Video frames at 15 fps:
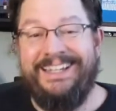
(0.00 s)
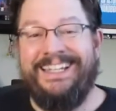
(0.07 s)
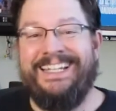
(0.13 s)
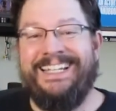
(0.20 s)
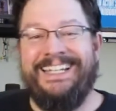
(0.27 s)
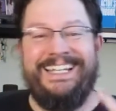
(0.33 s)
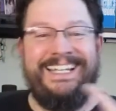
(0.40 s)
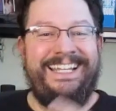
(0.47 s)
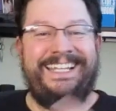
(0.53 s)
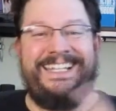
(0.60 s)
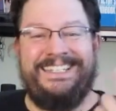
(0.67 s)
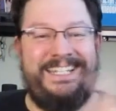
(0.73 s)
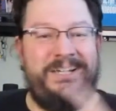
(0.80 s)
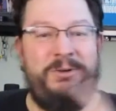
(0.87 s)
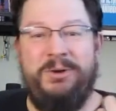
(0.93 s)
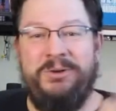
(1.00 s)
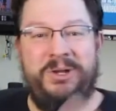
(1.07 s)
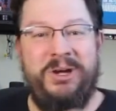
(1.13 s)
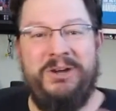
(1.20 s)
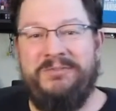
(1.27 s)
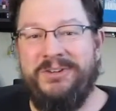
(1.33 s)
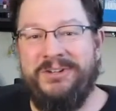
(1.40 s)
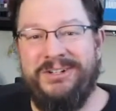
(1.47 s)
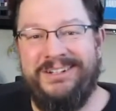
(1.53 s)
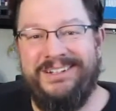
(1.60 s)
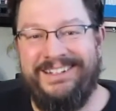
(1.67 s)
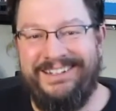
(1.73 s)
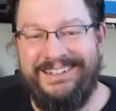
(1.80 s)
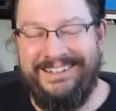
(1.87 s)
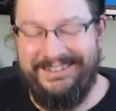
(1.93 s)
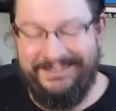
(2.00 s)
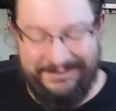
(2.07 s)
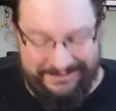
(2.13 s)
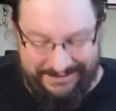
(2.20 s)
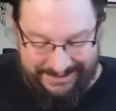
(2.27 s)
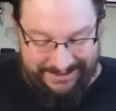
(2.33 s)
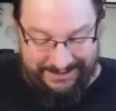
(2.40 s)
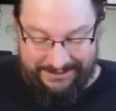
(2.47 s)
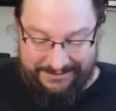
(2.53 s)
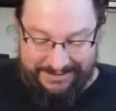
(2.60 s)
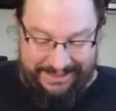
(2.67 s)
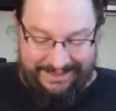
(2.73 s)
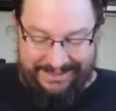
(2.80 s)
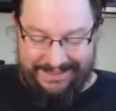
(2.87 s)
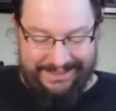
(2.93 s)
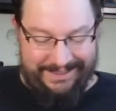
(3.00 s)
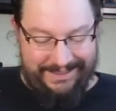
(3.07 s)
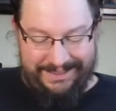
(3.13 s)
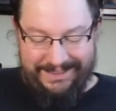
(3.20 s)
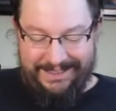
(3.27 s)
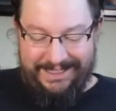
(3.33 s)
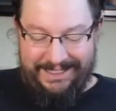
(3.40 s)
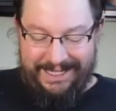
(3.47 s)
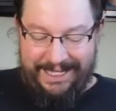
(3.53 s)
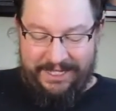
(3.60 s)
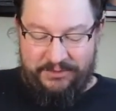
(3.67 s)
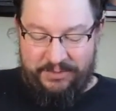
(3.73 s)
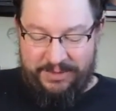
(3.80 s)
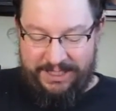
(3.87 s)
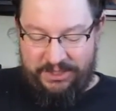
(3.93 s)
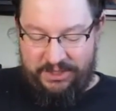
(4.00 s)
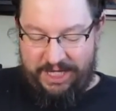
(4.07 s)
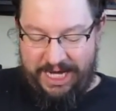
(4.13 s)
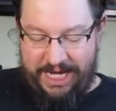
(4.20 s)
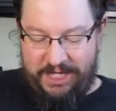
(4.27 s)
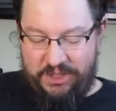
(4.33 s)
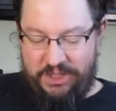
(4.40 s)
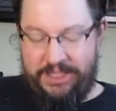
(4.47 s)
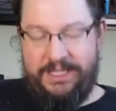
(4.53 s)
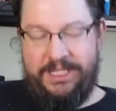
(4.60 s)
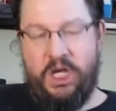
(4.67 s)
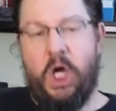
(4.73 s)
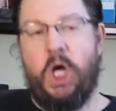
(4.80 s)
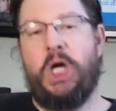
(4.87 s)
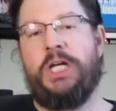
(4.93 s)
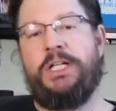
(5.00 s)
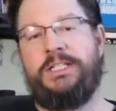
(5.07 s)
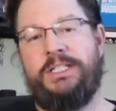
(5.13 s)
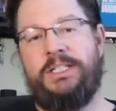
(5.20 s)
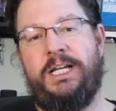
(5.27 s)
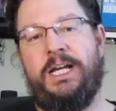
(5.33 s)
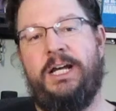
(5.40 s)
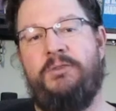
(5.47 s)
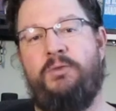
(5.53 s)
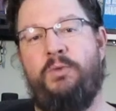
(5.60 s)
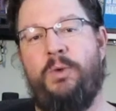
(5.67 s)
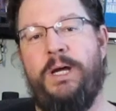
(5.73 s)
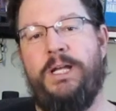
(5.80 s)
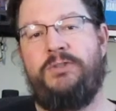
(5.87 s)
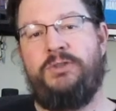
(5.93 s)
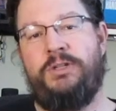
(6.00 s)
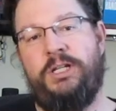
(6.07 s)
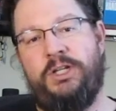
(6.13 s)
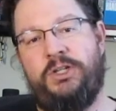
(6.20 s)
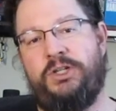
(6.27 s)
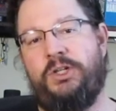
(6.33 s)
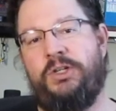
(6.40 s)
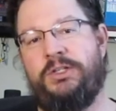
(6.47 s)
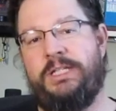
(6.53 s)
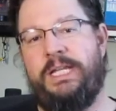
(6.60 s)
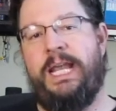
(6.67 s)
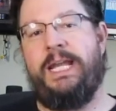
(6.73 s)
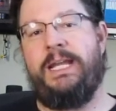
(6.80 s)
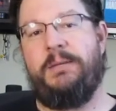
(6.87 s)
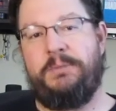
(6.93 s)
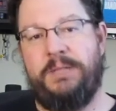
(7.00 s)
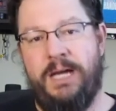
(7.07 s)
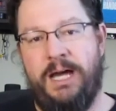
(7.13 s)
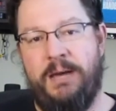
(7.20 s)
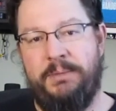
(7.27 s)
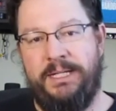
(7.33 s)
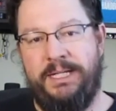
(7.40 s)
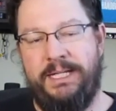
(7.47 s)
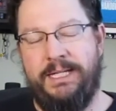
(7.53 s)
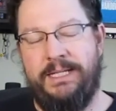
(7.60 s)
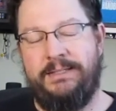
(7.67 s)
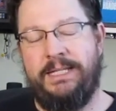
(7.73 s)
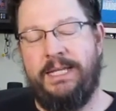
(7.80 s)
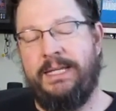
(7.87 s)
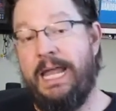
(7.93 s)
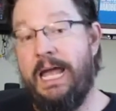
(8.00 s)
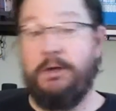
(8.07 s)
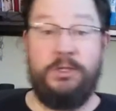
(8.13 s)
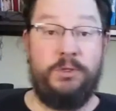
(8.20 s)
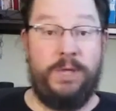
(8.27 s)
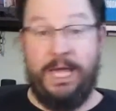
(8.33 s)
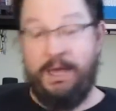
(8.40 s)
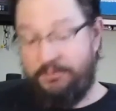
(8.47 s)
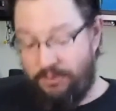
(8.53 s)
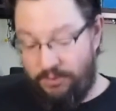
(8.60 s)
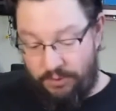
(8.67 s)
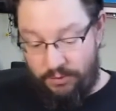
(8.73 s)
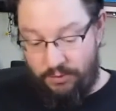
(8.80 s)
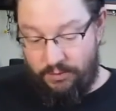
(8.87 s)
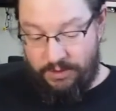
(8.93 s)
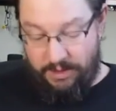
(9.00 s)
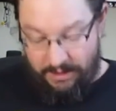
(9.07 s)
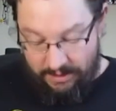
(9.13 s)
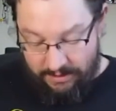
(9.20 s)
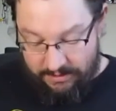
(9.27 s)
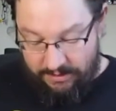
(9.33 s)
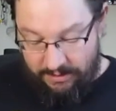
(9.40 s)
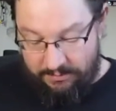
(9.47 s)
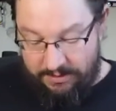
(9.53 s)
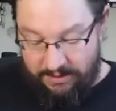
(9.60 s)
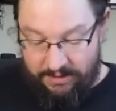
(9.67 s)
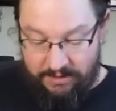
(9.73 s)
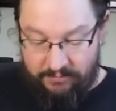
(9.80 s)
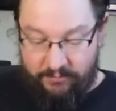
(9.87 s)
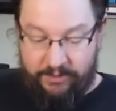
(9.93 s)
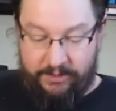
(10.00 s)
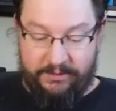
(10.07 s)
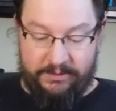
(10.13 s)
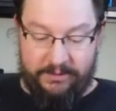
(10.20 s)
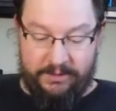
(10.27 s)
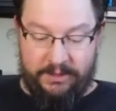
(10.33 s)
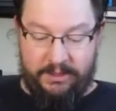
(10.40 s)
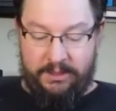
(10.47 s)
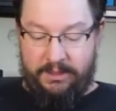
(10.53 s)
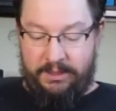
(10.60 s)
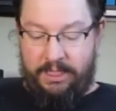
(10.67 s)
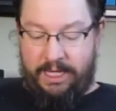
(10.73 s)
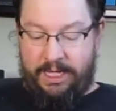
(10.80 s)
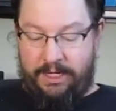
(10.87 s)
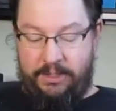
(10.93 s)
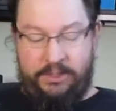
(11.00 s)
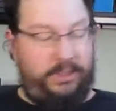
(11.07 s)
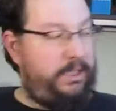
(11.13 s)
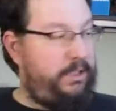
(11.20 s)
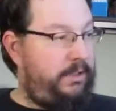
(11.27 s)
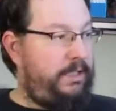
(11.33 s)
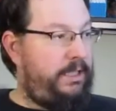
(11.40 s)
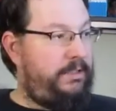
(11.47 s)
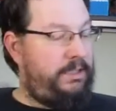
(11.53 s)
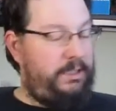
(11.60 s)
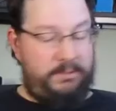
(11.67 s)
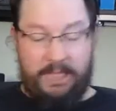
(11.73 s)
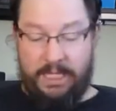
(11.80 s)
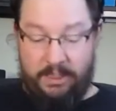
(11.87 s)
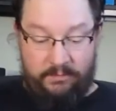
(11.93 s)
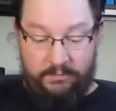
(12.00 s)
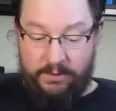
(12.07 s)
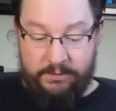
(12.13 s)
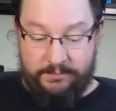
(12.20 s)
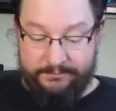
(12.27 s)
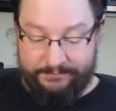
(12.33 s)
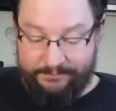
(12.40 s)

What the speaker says: Because they won't know if you're, you know, it's really changing the art of what traditional stand-up comedy is, and now you have to do something different. How did you get on that subject? I don't know.